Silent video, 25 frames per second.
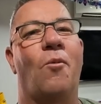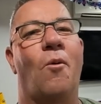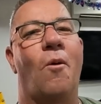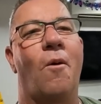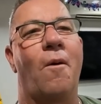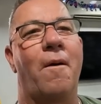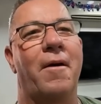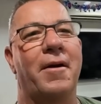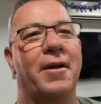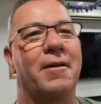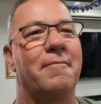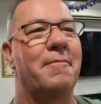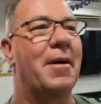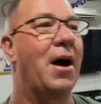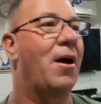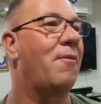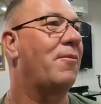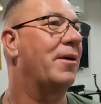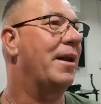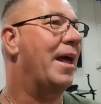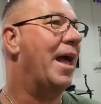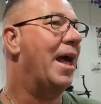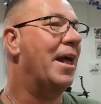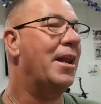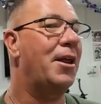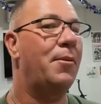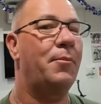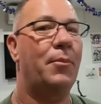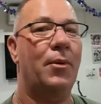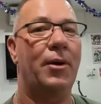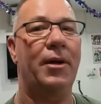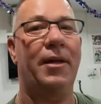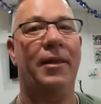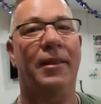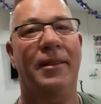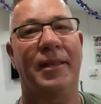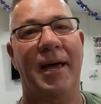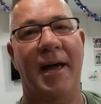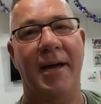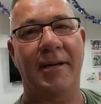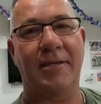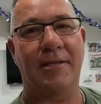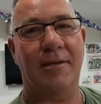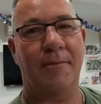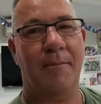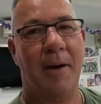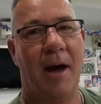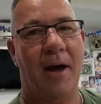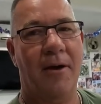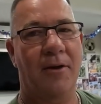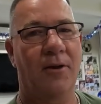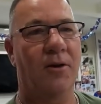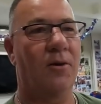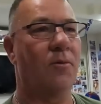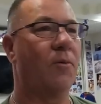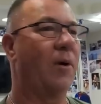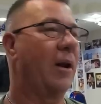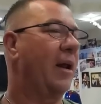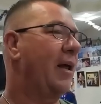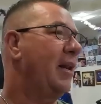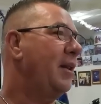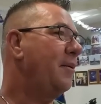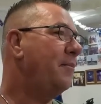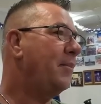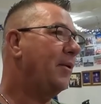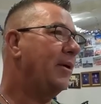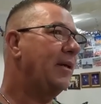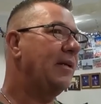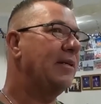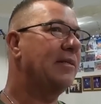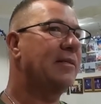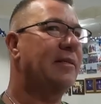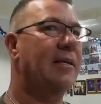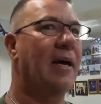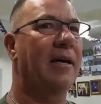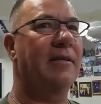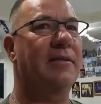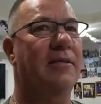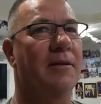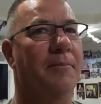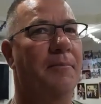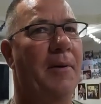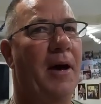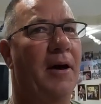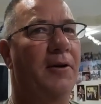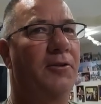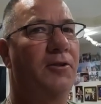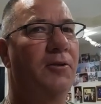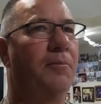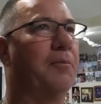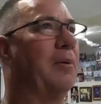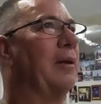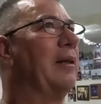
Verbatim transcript: worried about what anybody thinks about you, what anybody says about you.